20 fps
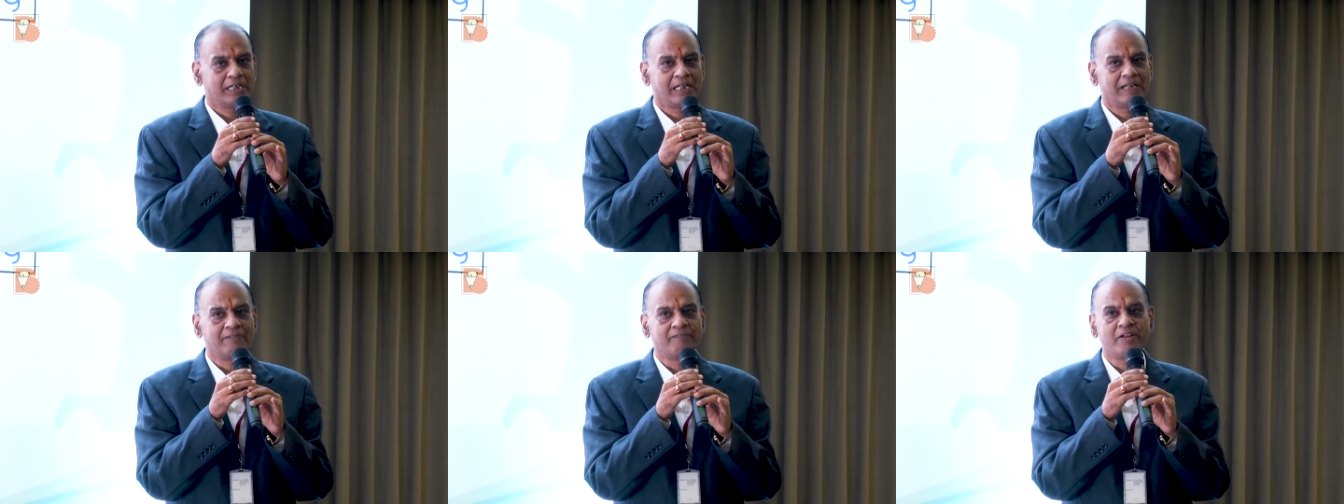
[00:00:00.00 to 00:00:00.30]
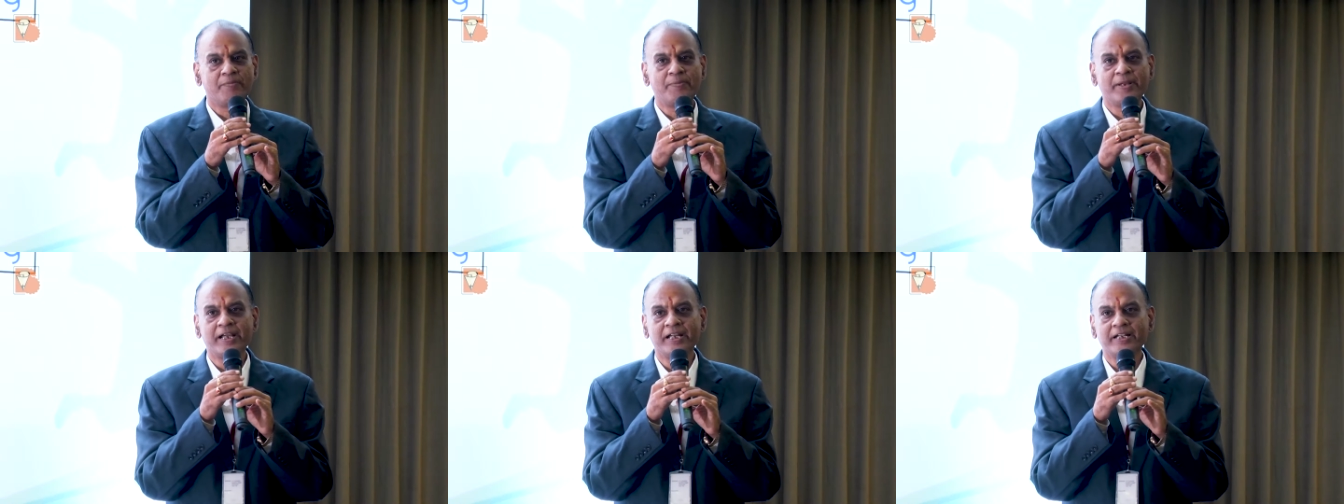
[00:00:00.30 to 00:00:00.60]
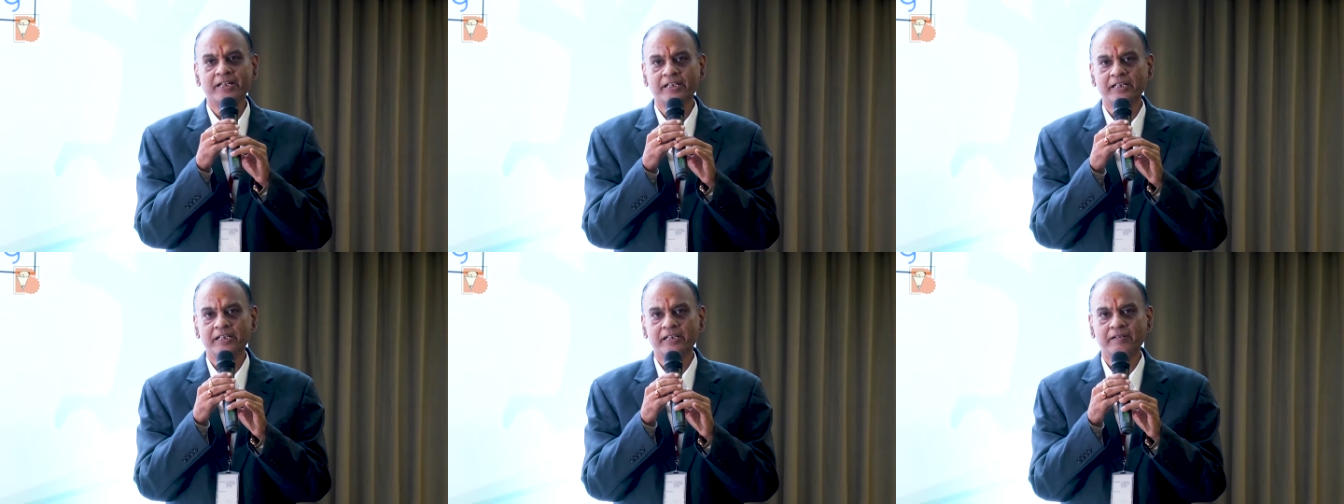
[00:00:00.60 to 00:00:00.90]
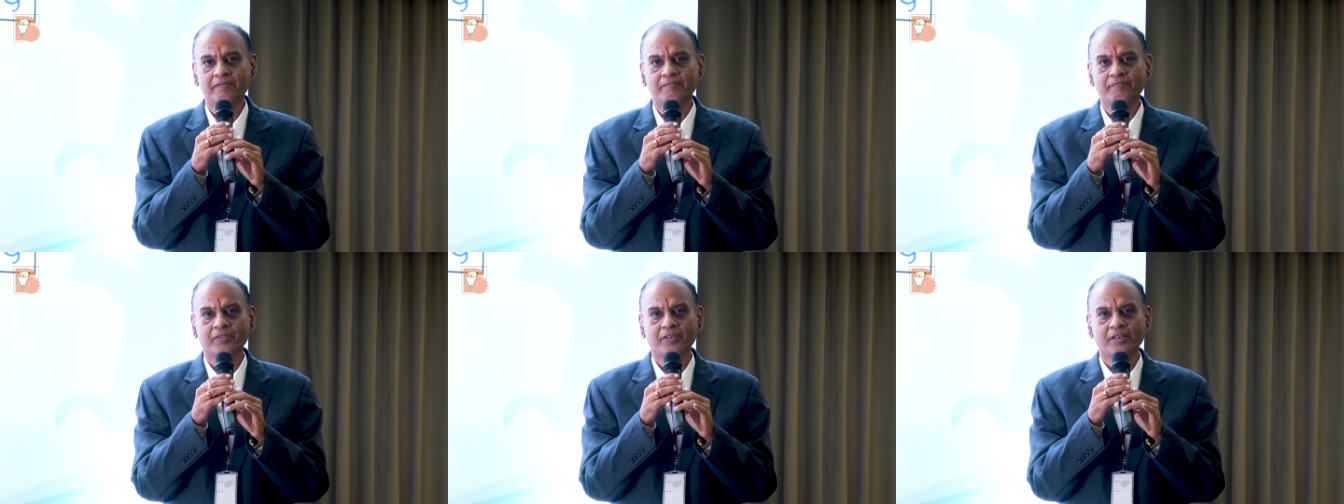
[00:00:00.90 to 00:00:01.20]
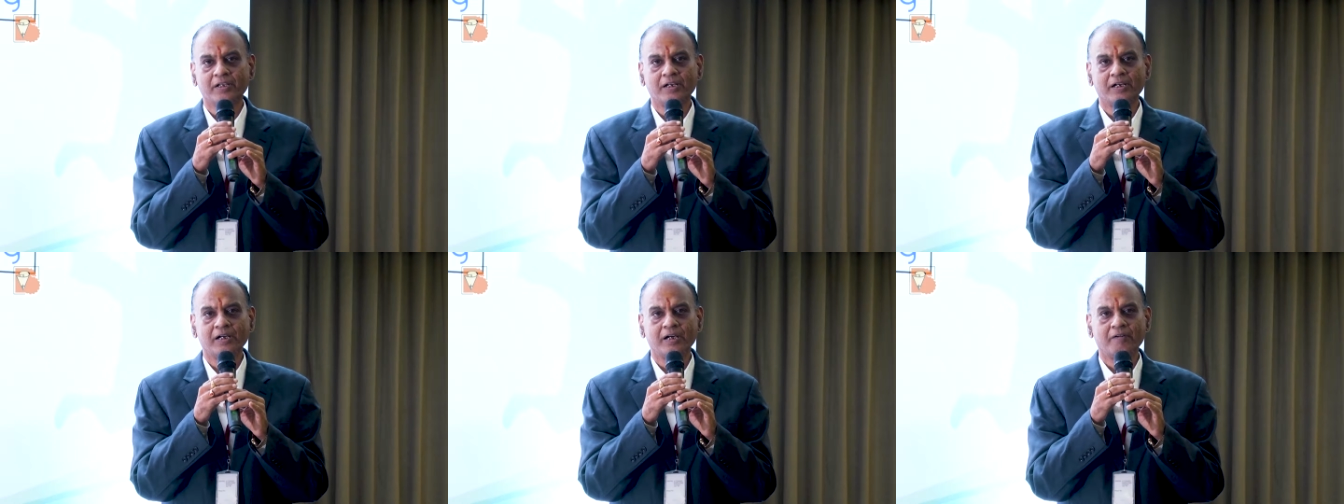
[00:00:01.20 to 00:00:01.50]
In VBIT,
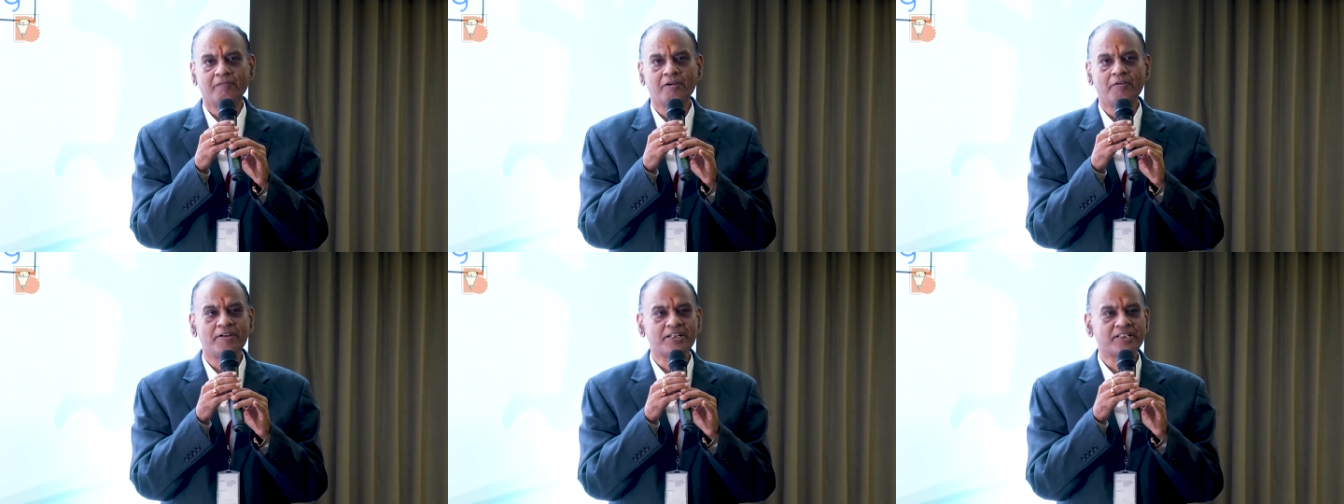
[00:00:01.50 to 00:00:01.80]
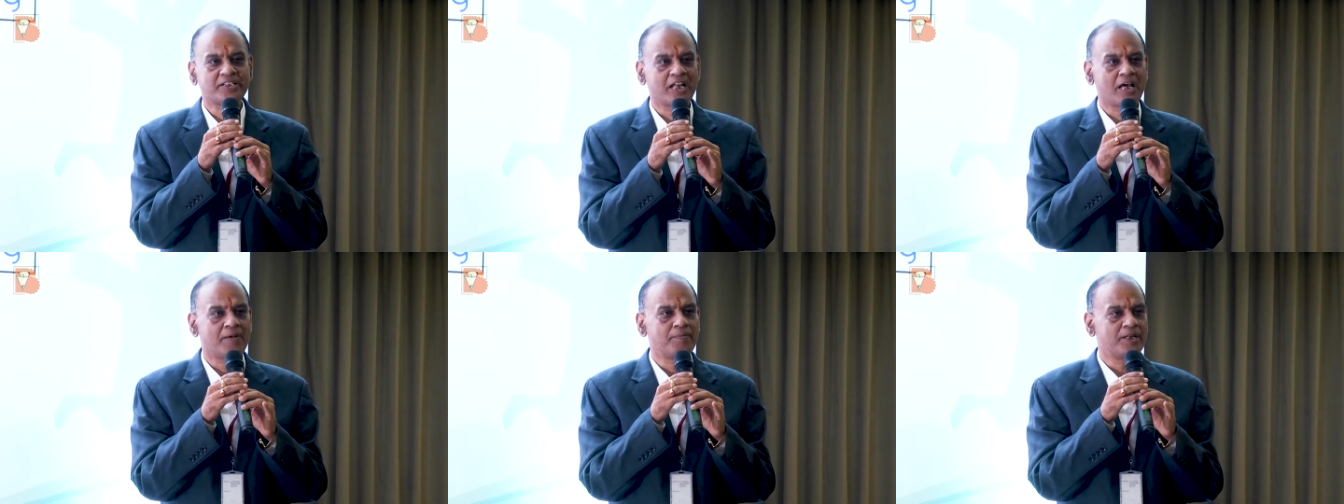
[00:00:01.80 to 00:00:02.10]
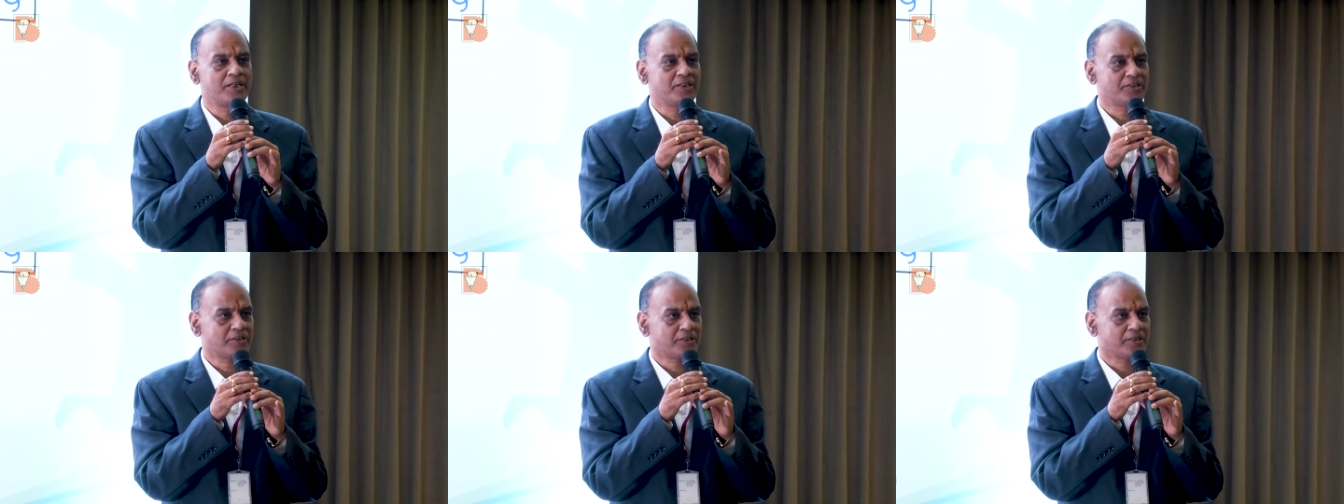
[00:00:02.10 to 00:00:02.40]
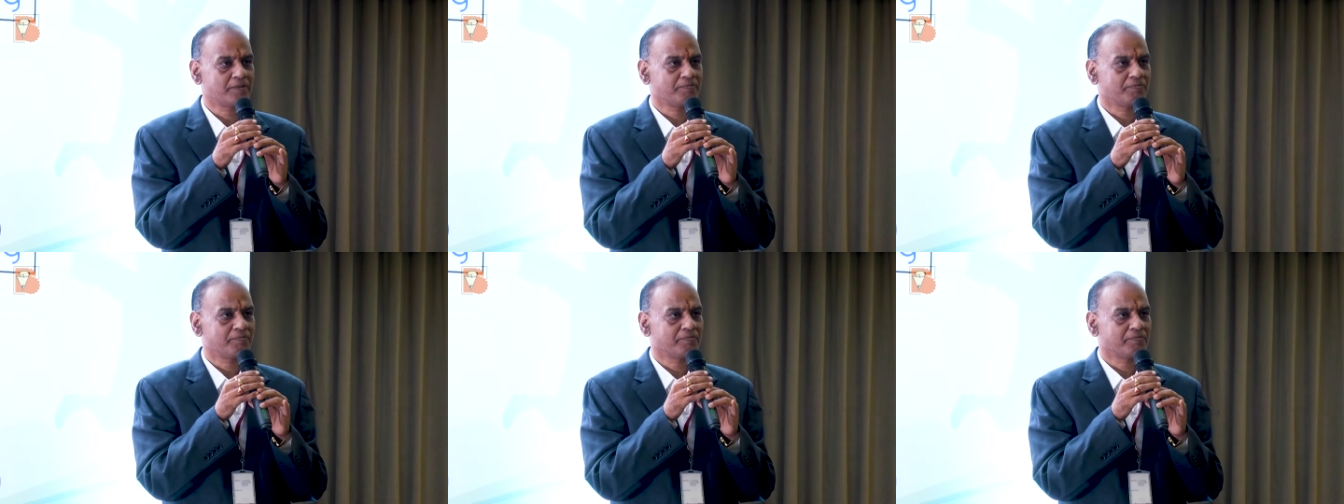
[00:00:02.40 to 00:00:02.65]
we have established